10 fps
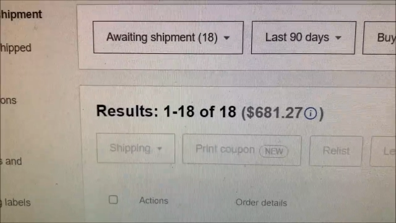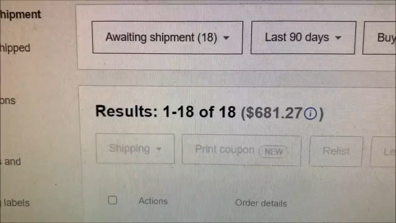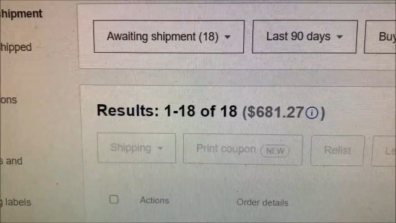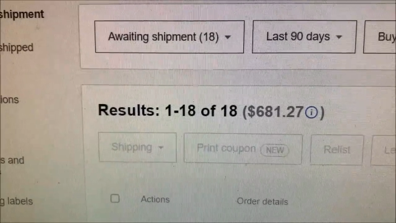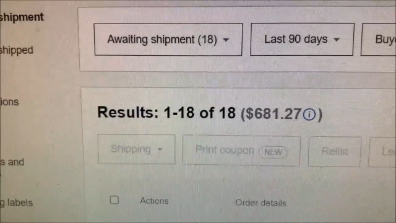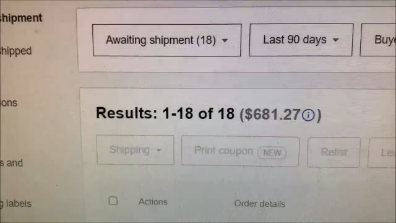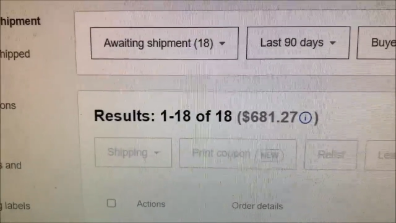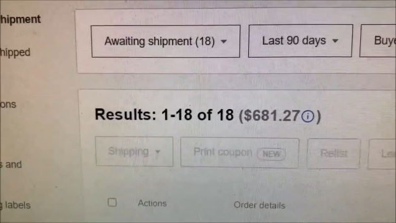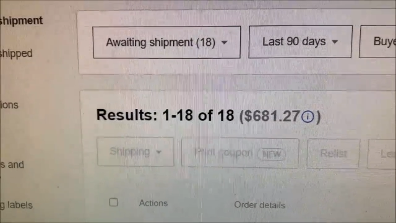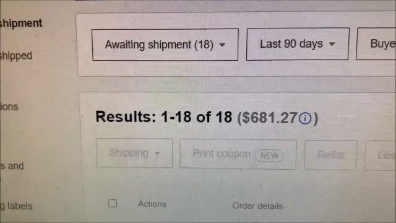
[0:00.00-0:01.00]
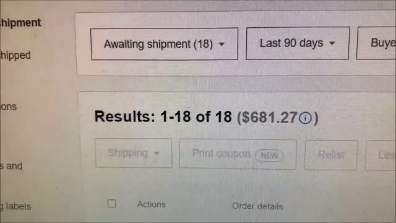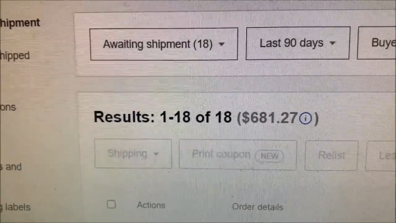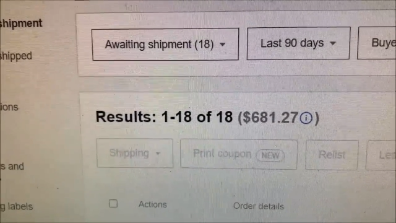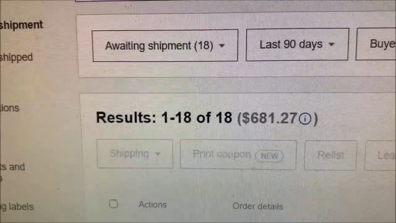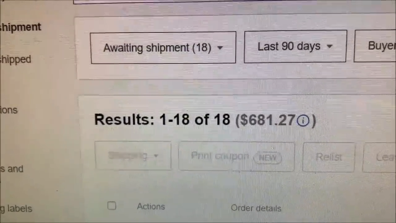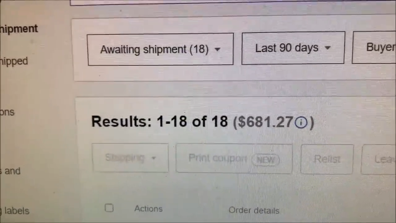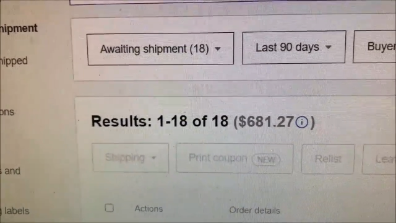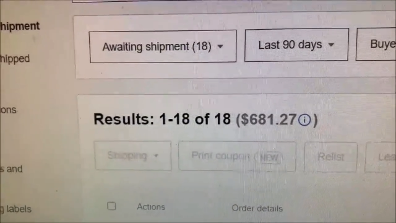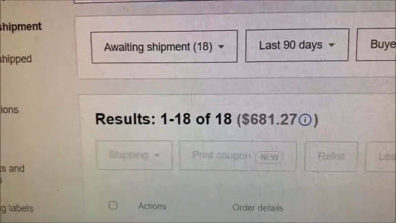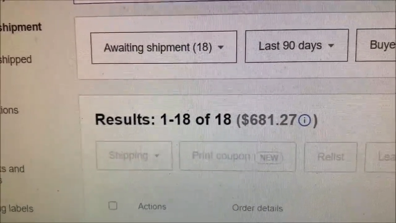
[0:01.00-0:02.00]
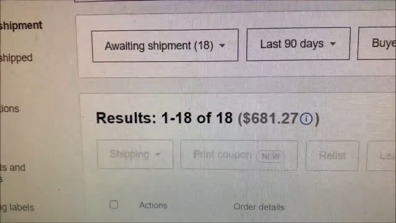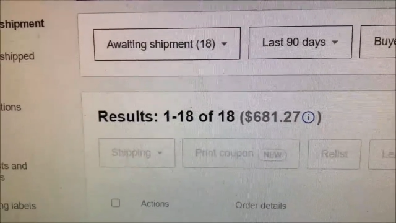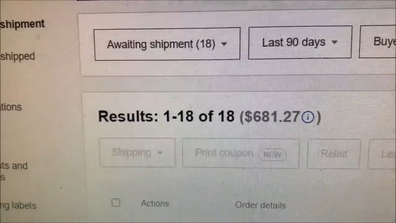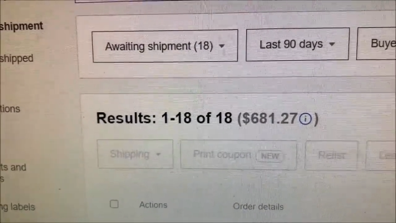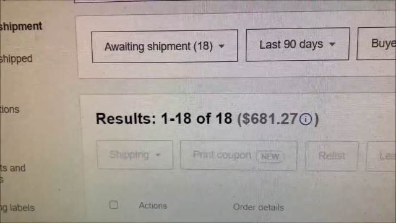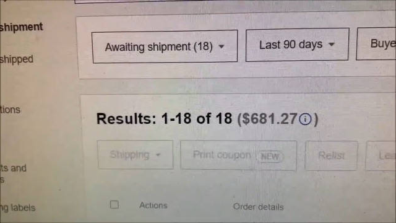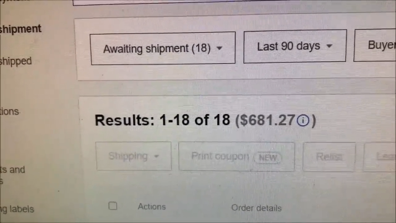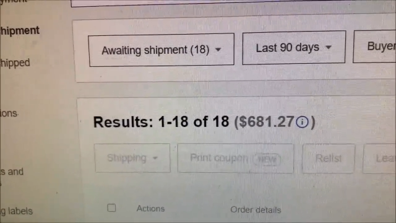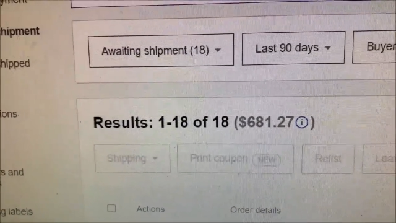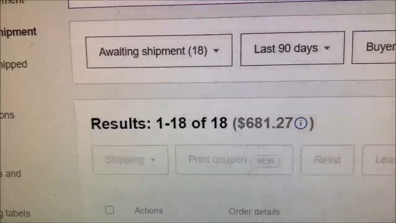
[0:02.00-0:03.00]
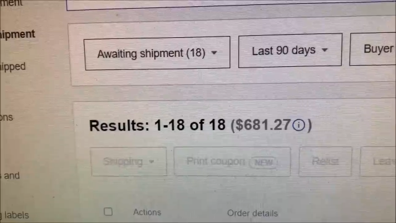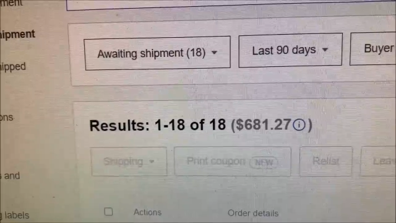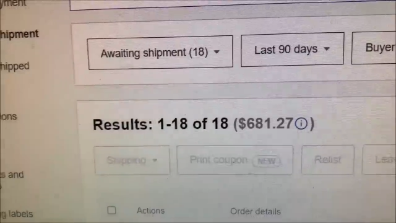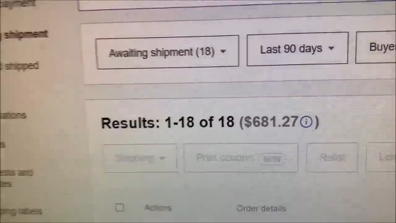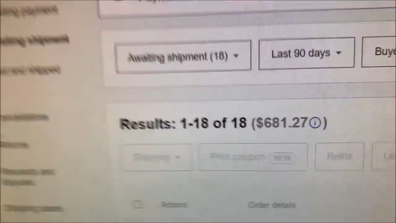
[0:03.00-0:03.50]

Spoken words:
No face is visible, so there are no lips to read.